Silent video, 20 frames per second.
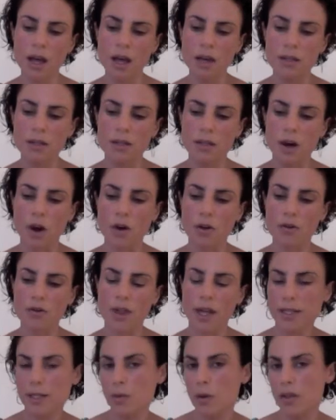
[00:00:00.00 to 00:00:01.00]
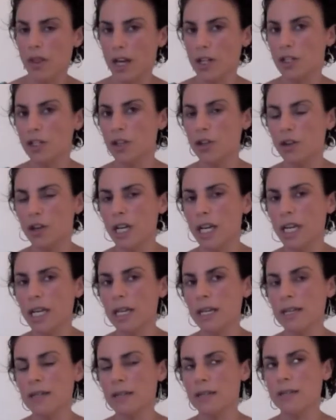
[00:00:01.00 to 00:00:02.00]
So that's what that tuning in
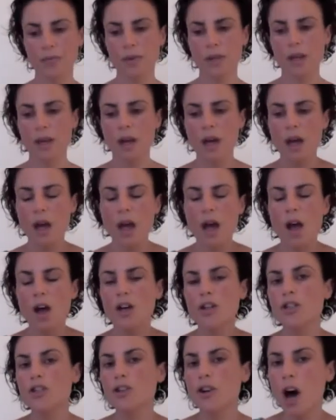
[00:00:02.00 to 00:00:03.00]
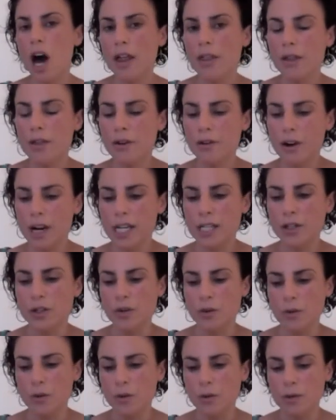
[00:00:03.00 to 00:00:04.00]
is. Try the 3
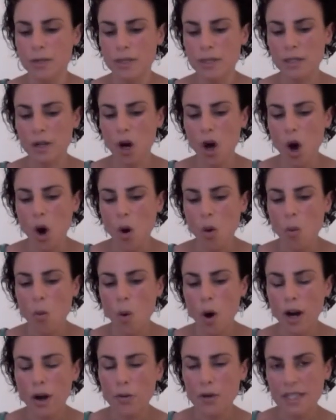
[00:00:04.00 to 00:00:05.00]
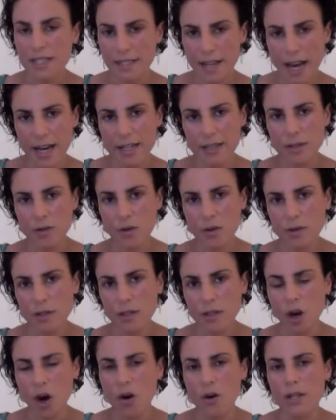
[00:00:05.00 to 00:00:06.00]
tools. What I would say is
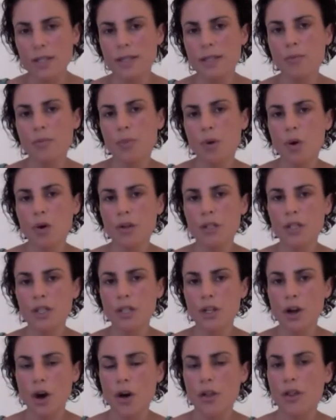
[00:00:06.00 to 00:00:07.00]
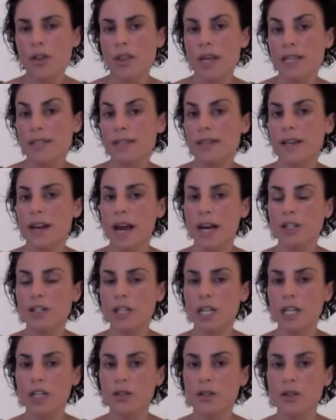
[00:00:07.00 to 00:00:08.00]
also it's important to know that these can
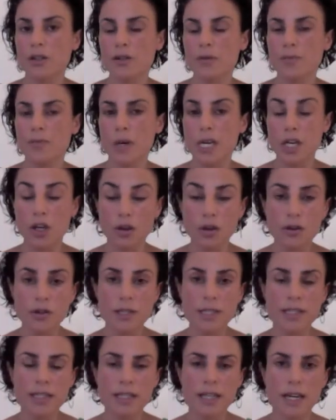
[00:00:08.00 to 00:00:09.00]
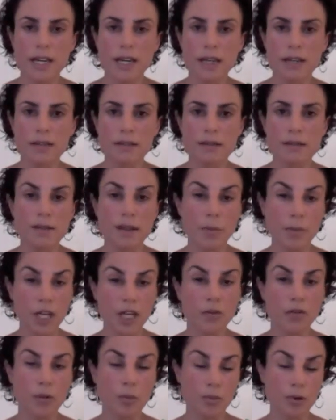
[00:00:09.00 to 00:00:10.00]
actually be used in something
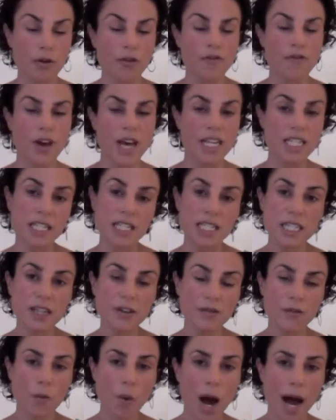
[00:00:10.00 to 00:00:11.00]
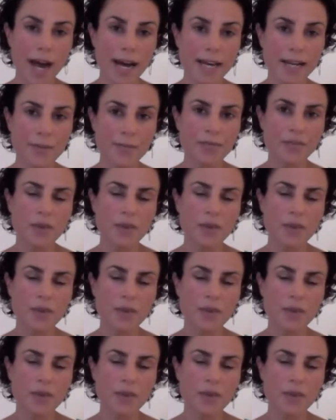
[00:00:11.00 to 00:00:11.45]
of a preventative way.